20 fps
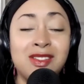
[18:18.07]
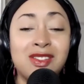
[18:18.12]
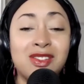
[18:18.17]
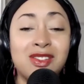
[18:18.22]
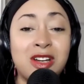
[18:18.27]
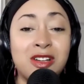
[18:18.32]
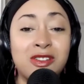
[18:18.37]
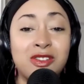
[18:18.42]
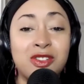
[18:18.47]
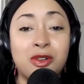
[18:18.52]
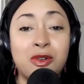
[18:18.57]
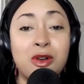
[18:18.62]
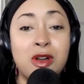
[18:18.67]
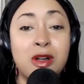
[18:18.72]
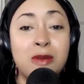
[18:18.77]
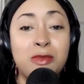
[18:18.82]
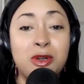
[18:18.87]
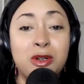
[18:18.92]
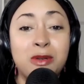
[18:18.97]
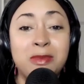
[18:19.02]
start to
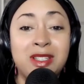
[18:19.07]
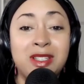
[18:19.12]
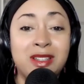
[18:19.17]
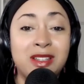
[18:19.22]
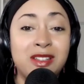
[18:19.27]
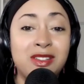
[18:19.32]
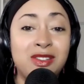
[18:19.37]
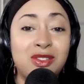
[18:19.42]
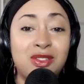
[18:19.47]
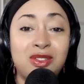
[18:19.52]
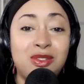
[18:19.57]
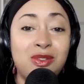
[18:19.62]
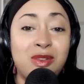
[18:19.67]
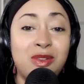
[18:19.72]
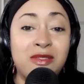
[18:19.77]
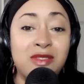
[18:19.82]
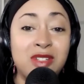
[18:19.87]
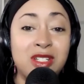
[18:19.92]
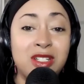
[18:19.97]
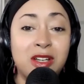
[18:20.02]
crumble because you
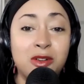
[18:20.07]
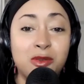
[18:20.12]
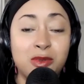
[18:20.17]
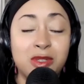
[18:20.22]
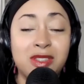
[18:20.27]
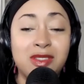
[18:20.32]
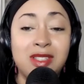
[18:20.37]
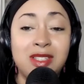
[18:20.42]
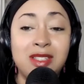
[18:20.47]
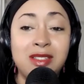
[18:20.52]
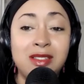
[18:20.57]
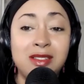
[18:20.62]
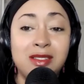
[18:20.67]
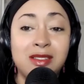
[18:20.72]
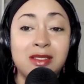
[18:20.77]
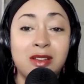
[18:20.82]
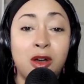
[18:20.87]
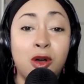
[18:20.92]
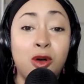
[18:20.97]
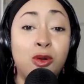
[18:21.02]
haven't dealt with these
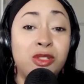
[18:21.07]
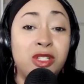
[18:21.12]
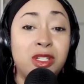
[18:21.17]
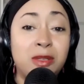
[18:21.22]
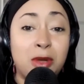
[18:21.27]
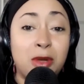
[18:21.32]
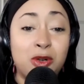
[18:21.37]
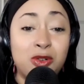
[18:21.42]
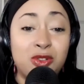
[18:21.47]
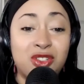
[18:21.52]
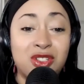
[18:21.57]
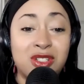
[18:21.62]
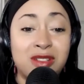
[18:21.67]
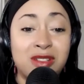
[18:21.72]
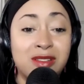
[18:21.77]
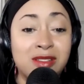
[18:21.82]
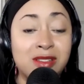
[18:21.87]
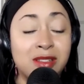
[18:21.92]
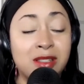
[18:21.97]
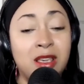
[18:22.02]
old
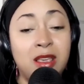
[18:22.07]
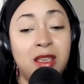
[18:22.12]
emotions